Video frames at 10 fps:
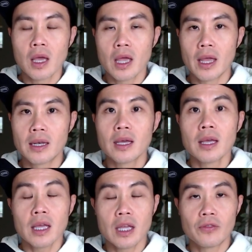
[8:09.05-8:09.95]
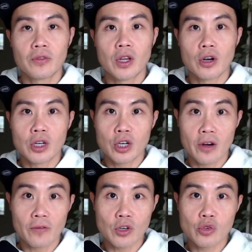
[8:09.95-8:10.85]
And if your
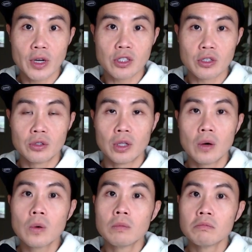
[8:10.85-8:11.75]
conversion rates are too low,